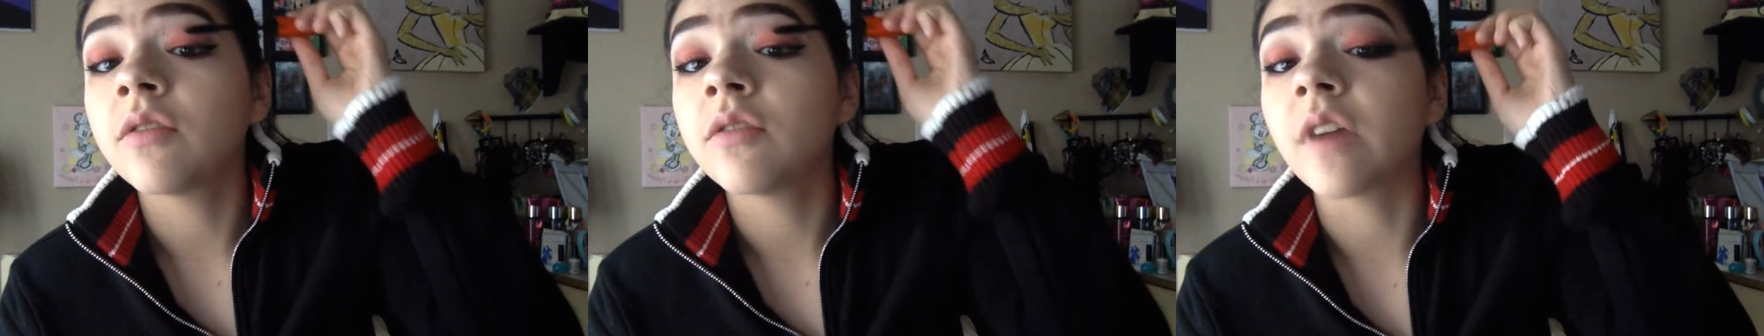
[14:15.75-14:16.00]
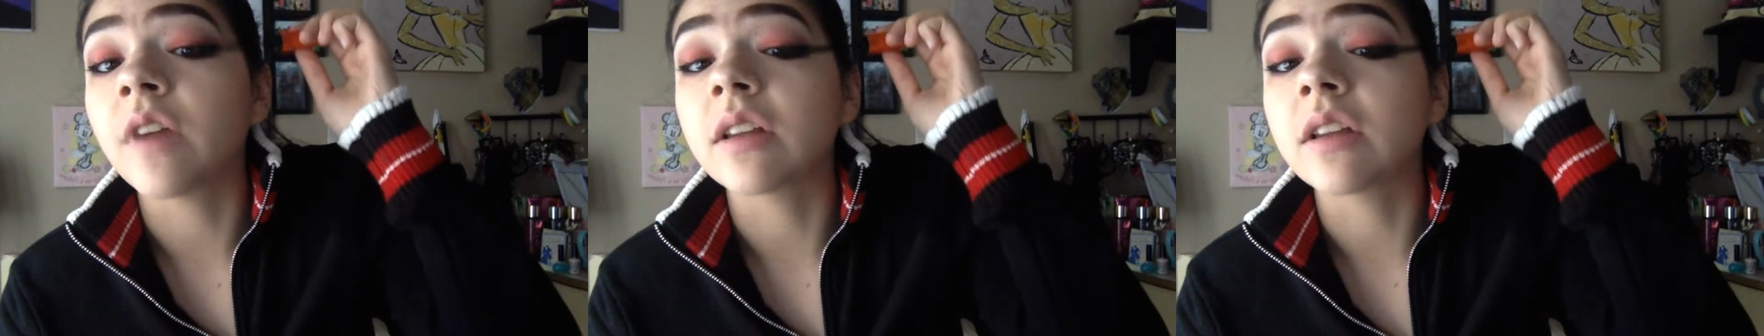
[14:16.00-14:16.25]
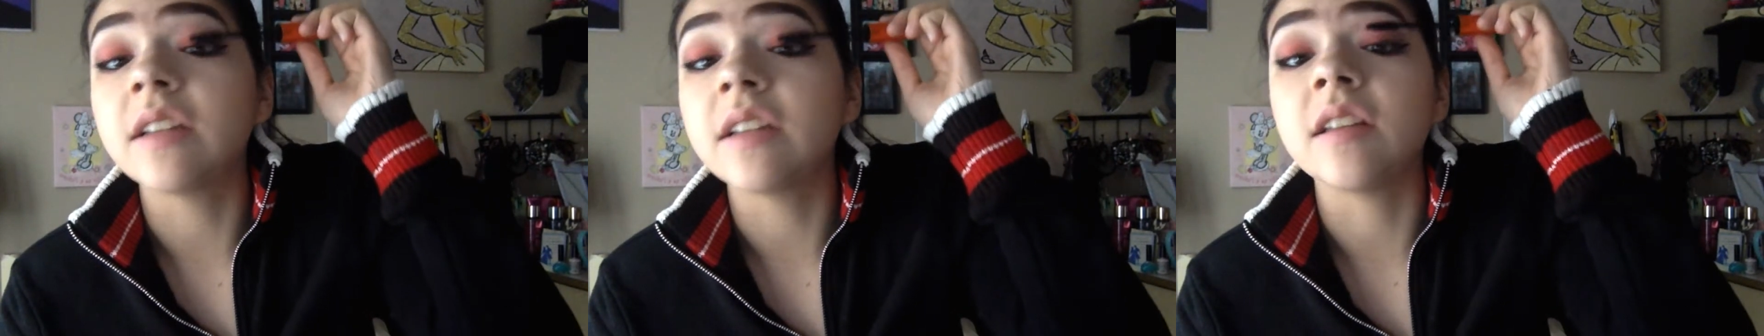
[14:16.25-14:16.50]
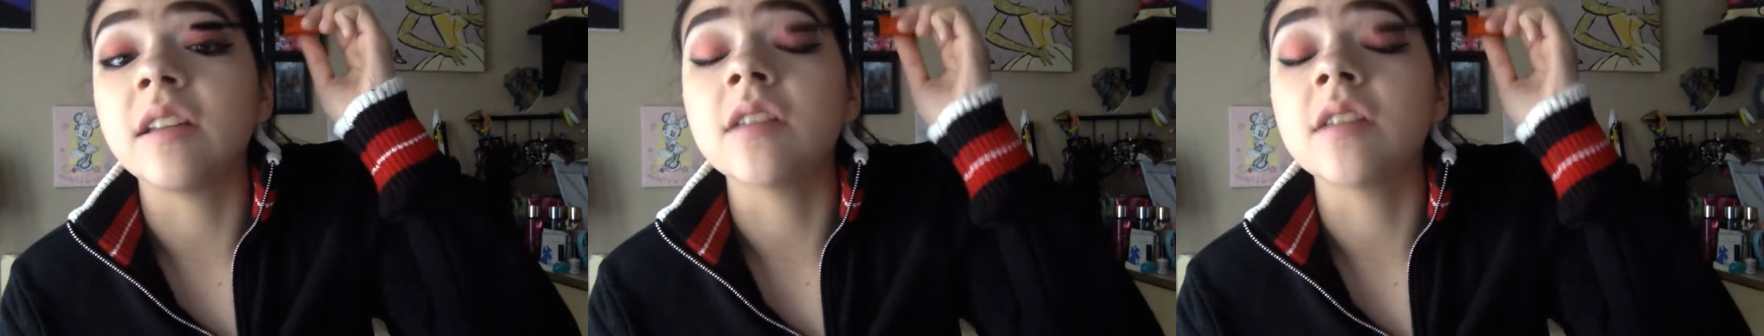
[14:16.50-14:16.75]
fairly
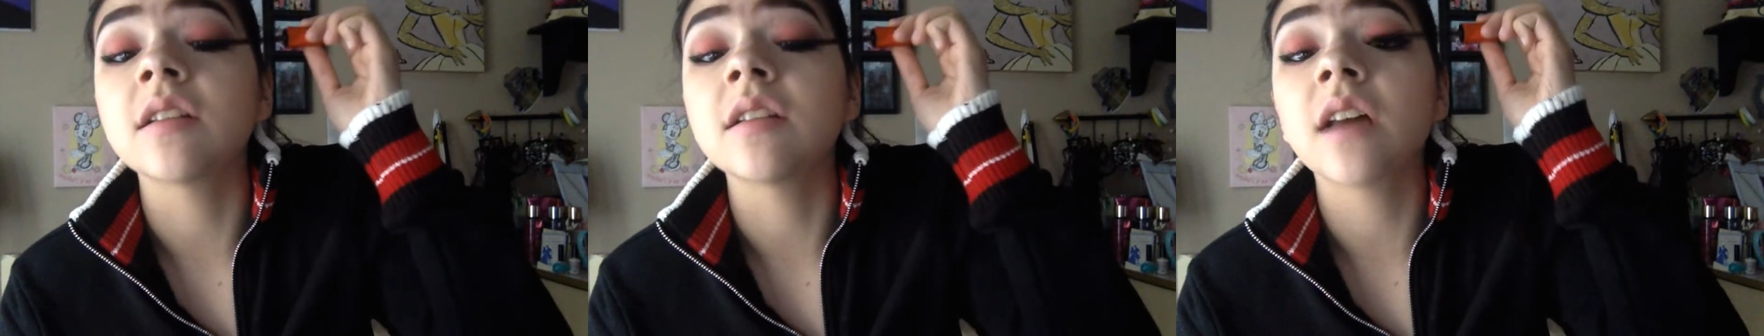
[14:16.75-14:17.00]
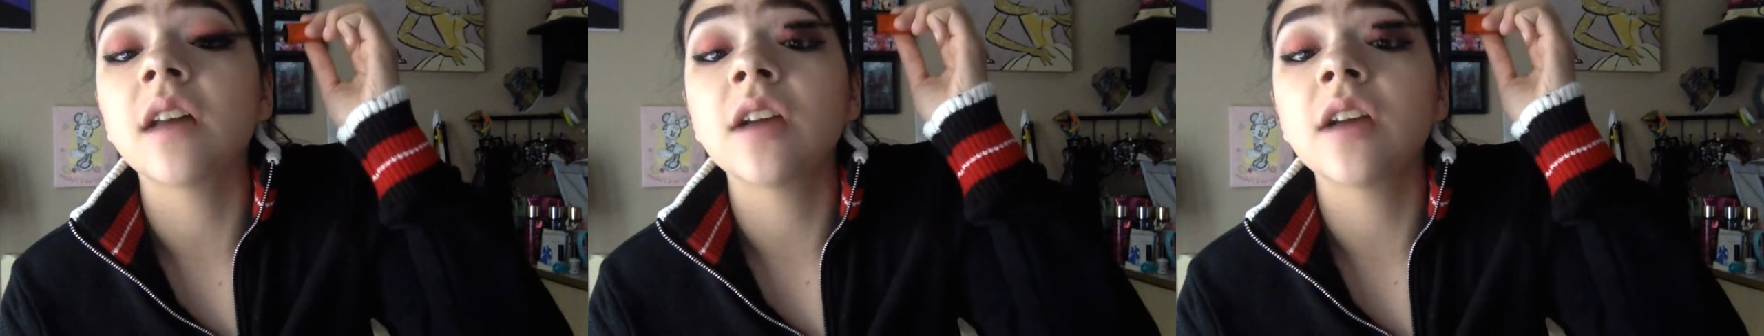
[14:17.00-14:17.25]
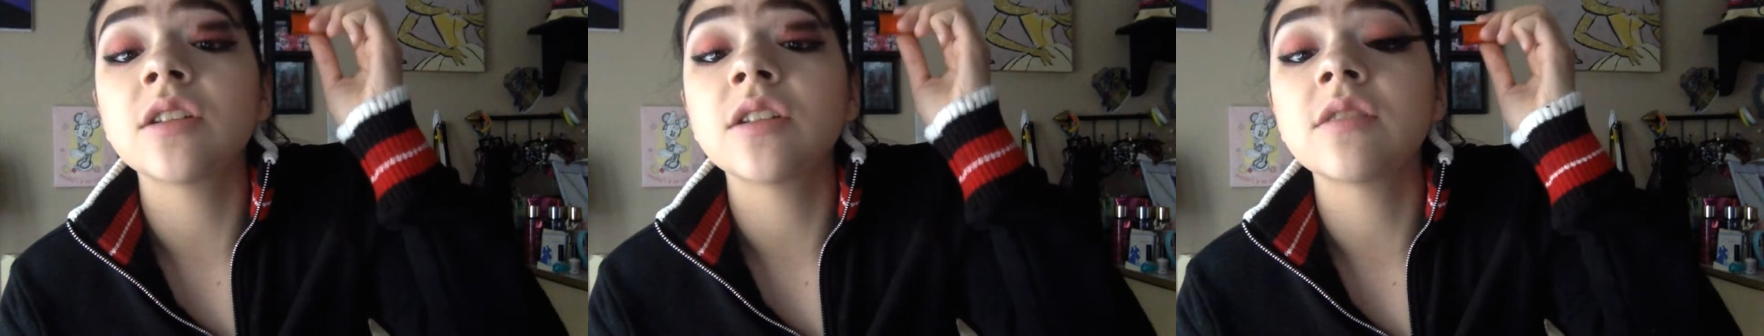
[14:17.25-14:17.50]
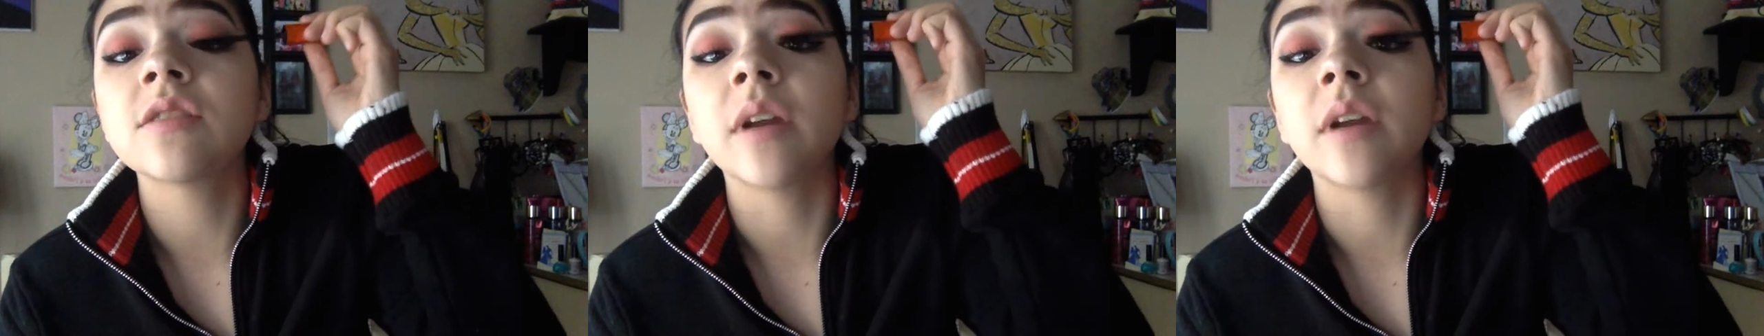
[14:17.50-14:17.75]
decent
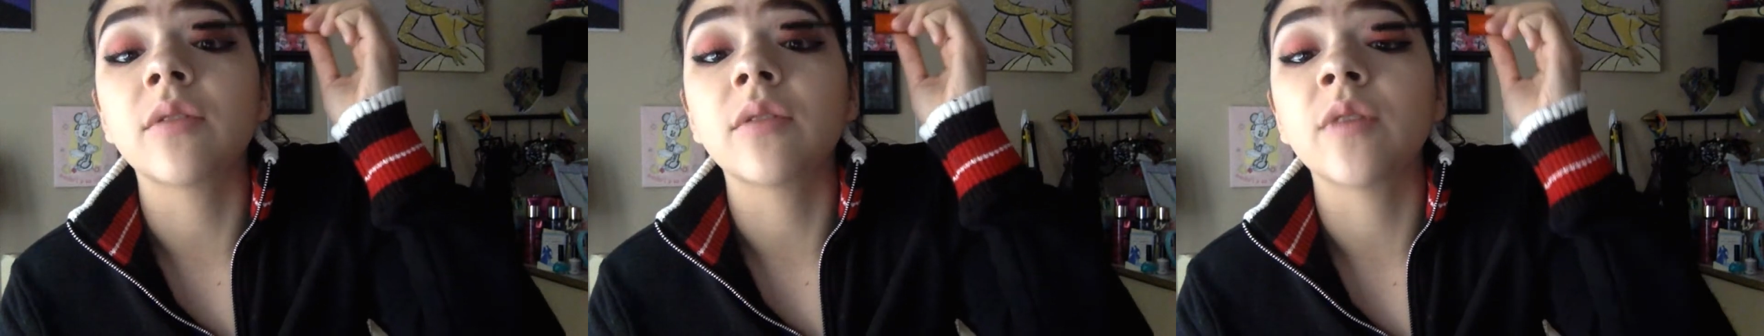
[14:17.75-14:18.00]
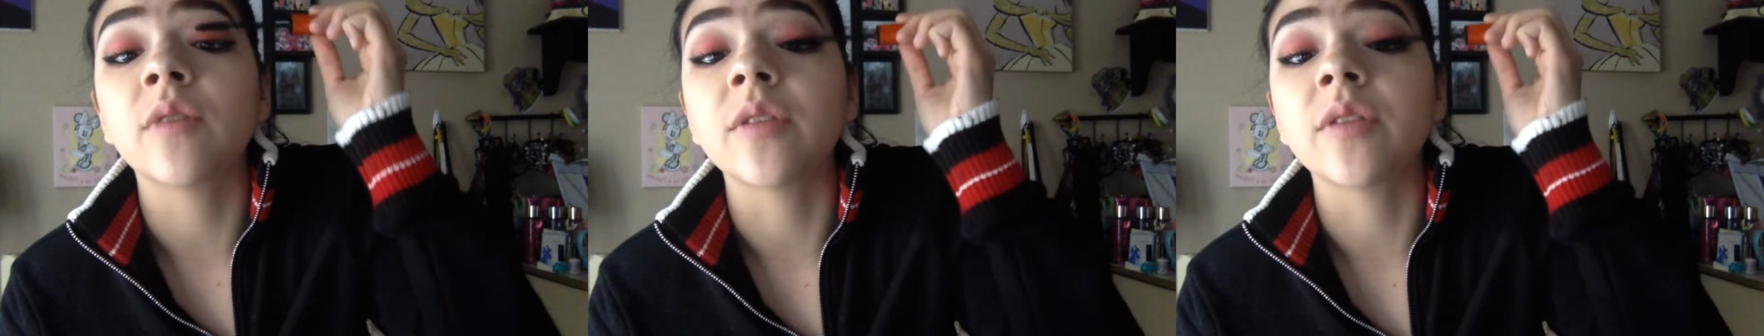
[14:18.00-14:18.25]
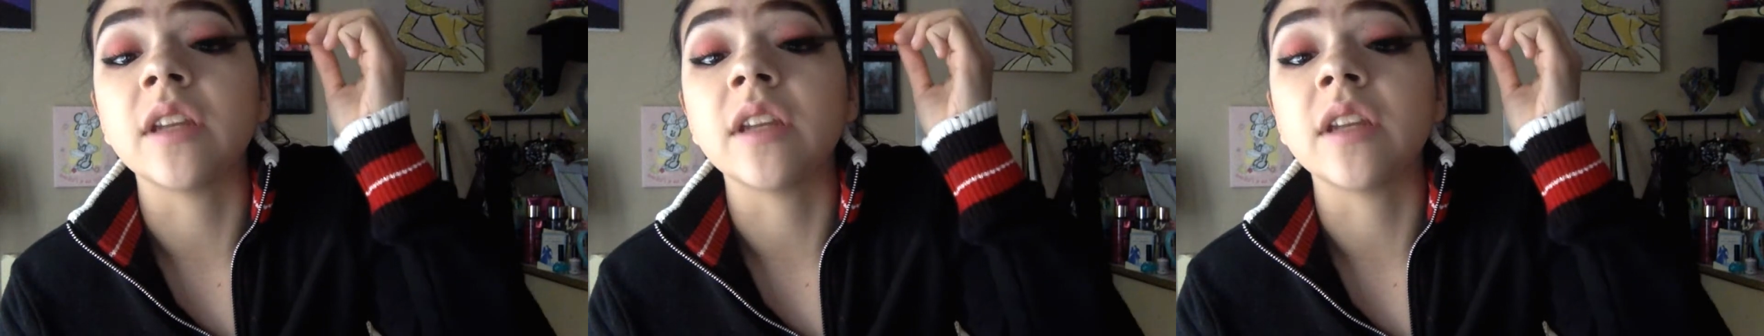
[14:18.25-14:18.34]
lashes, so I never felt